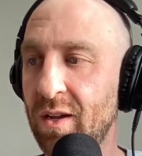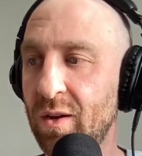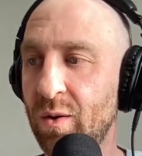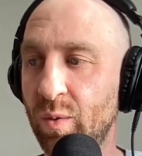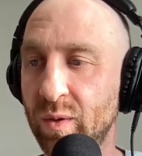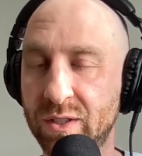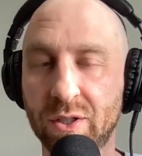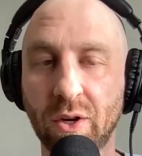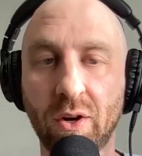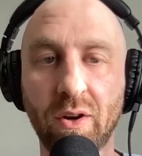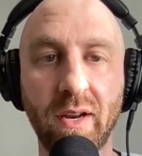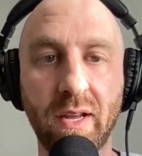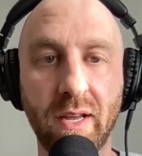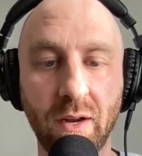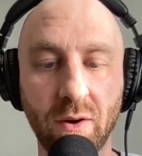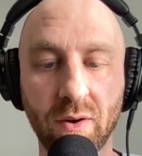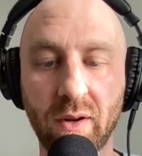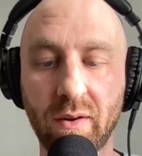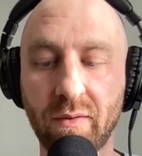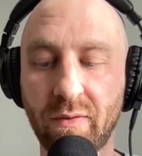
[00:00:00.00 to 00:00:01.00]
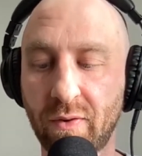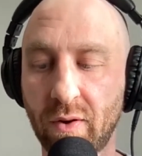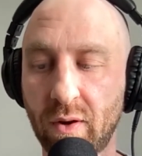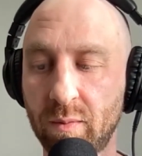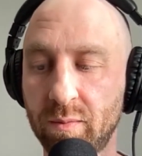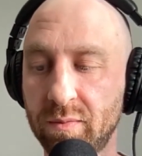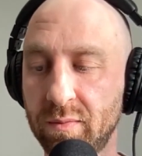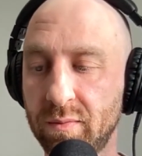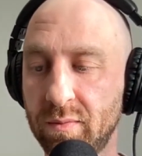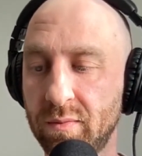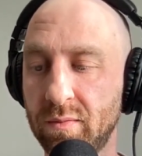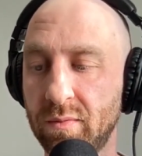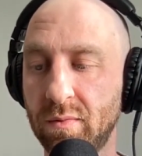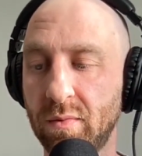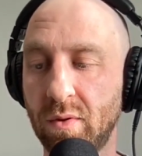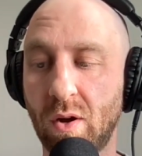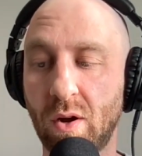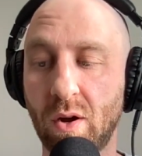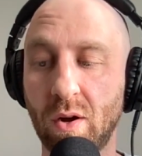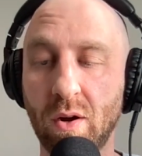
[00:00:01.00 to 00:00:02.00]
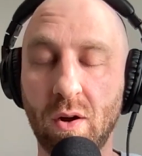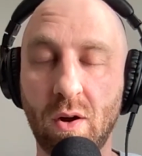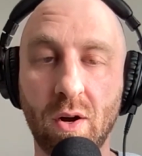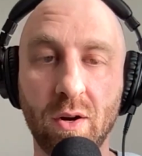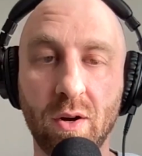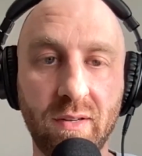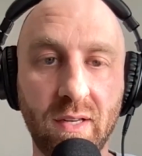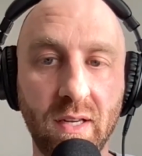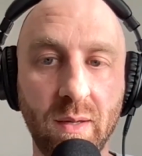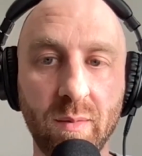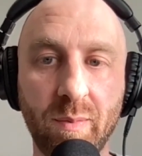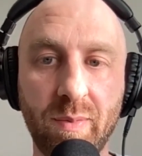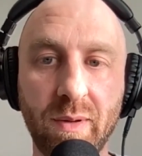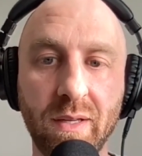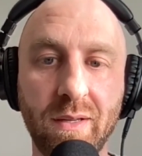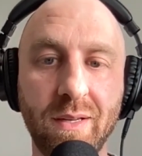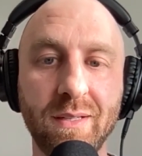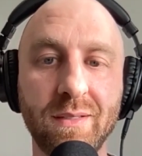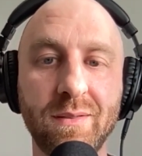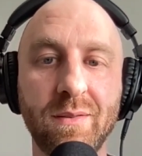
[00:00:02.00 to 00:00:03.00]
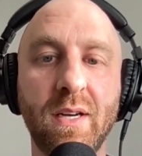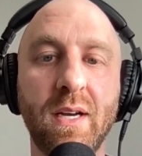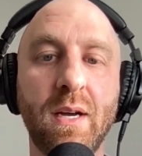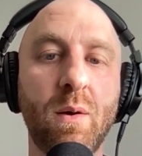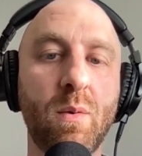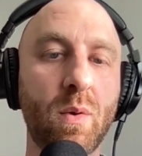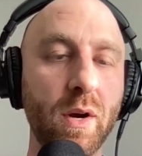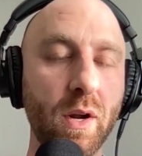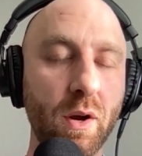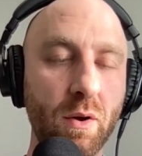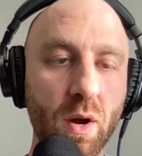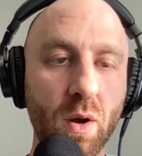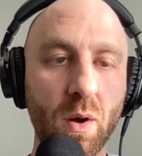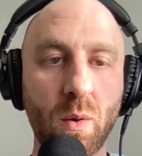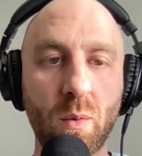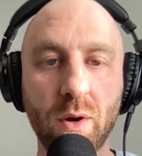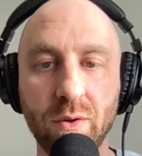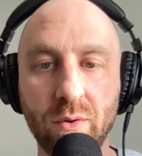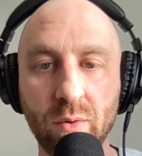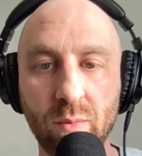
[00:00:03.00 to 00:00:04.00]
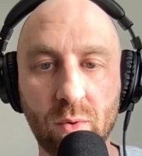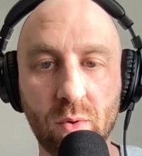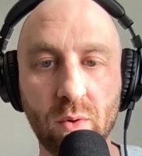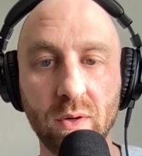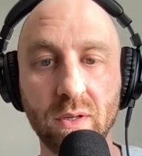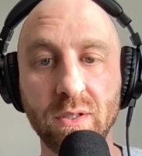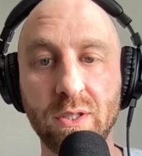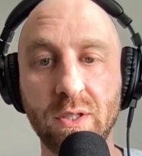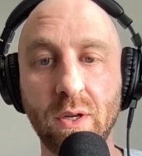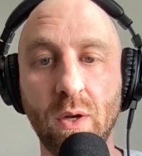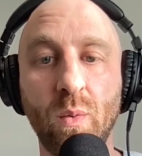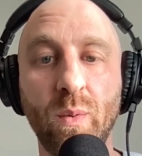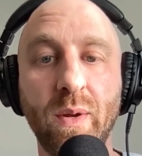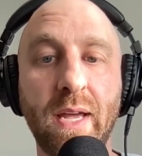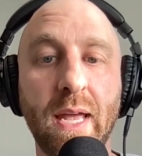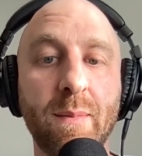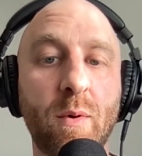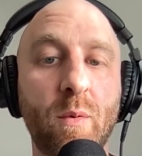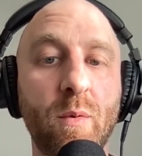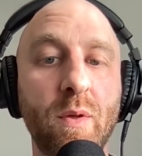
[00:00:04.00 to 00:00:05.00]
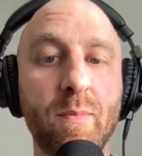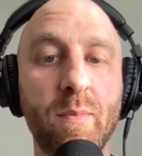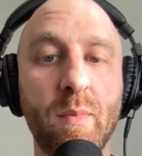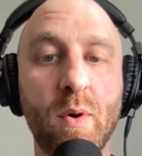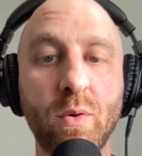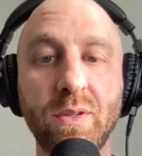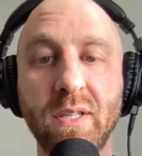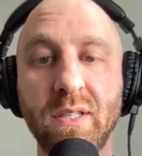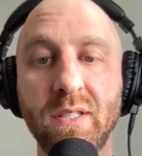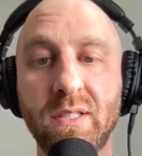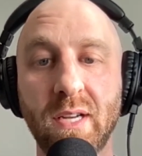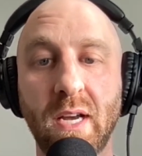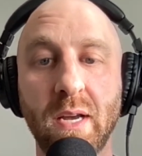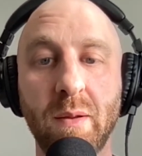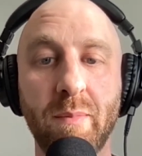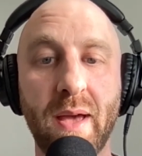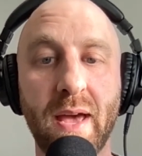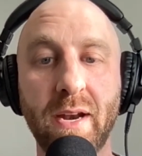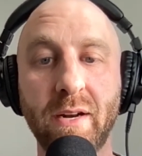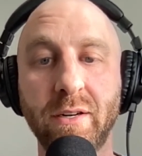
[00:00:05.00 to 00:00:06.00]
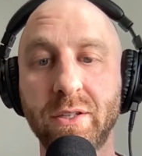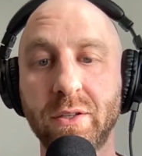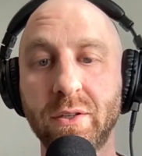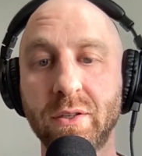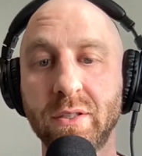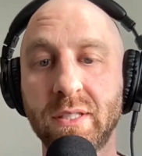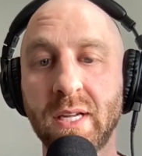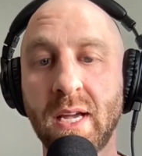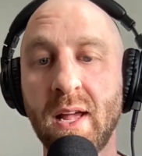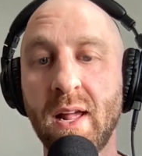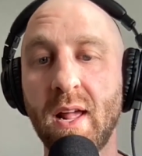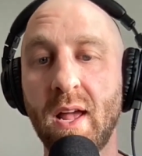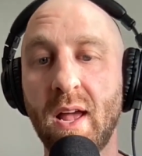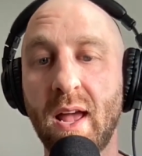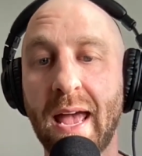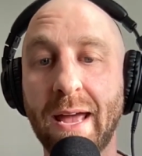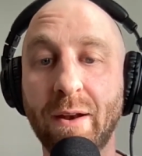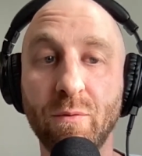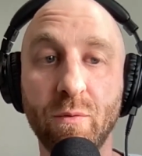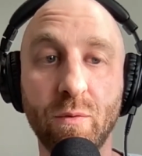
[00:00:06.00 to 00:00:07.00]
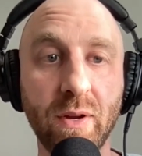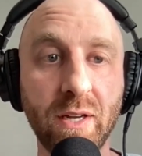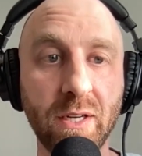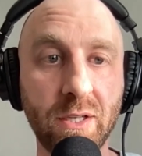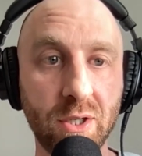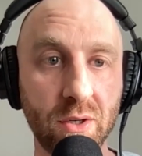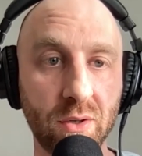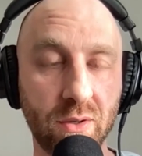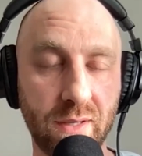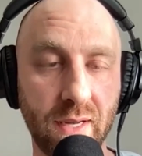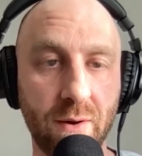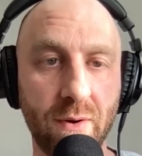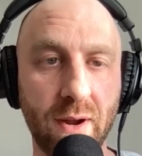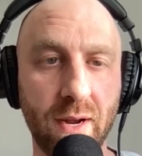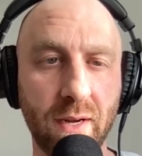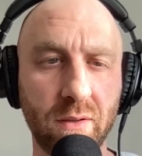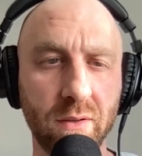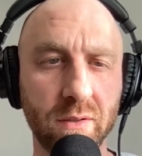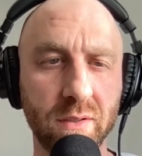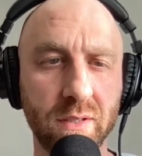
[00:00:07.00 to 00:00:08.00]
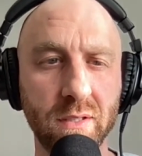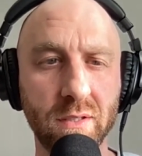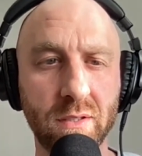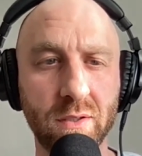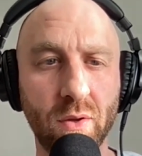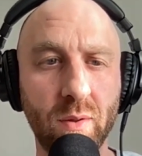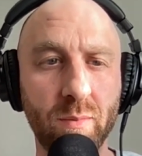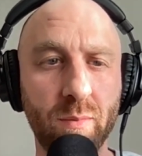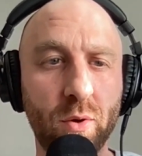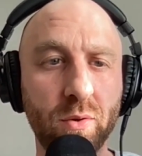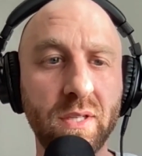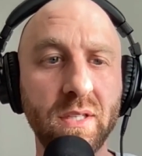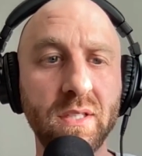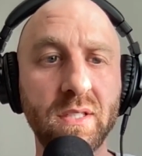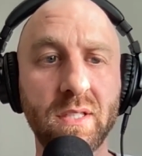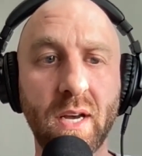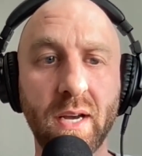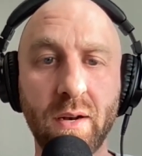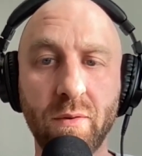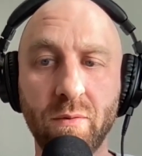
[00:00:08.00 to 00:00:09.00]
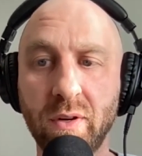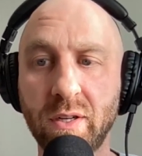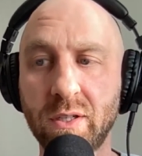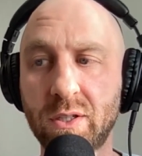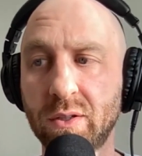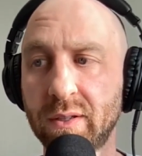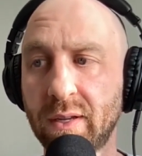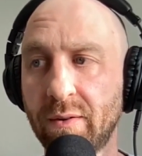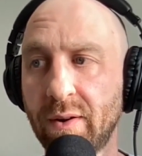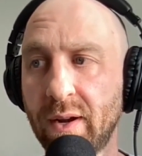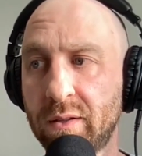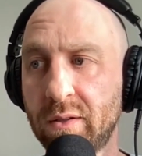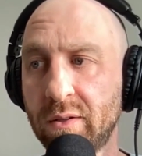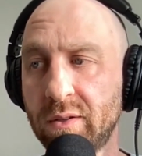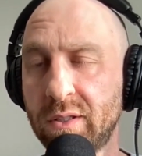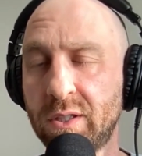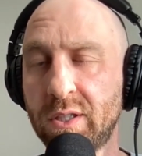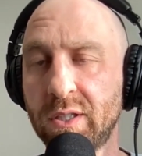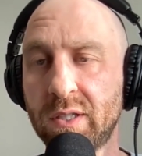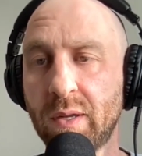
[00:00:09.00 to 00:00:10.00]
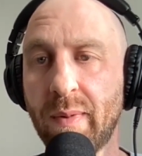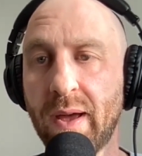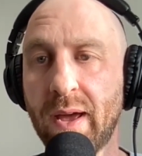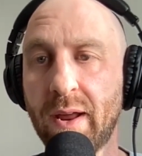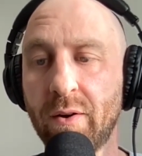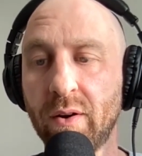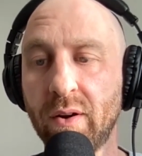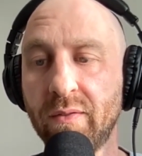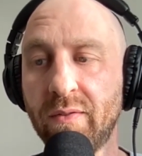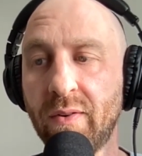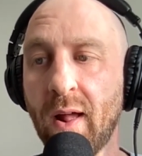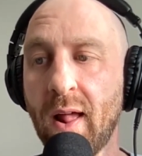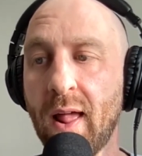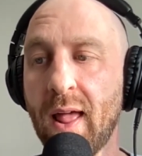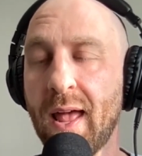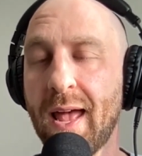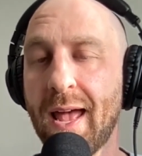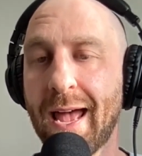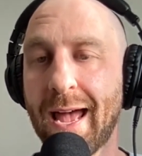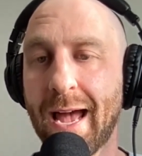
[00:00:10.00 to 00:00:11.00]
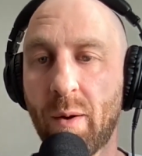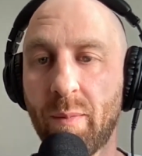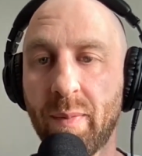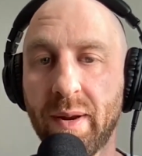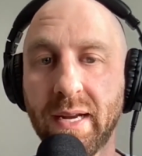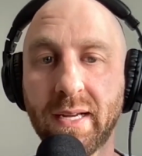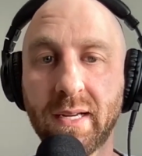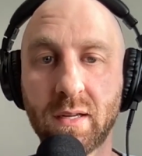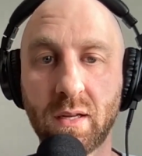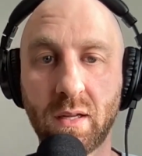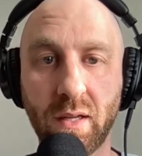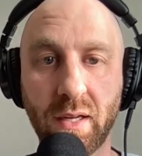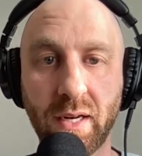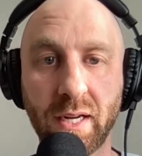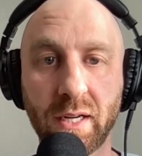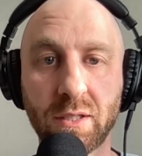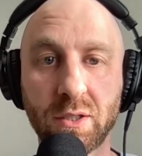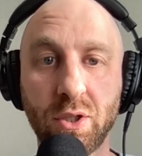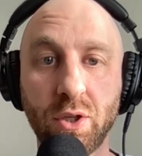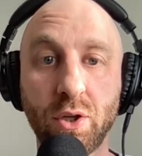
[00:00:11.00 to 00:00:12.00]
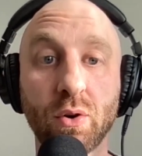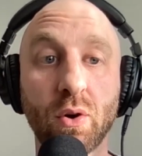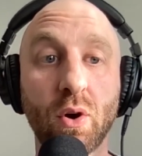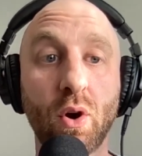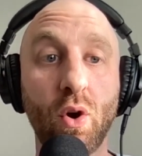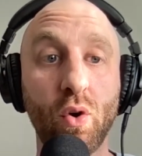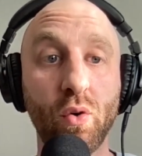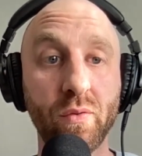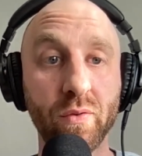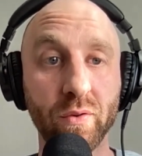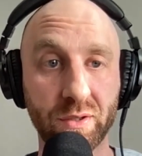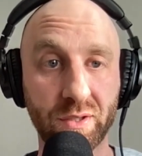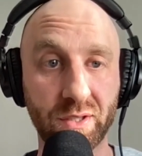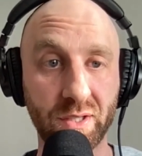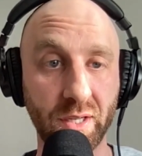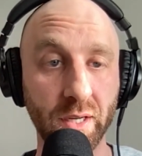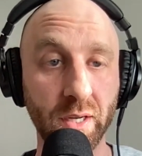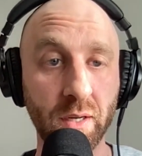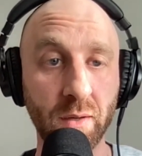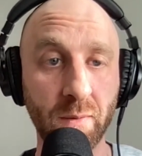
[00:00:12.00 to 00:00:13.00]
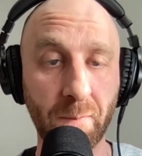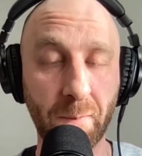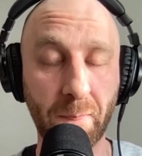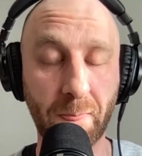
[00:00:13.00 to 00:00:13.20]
we started hearing from our team of PTs, well, I want to grow, I want to do more. And so we came up with multi-site managers and regional directors. And so the multi-site and regional directors is just a matter of how many clinics you're overseeing.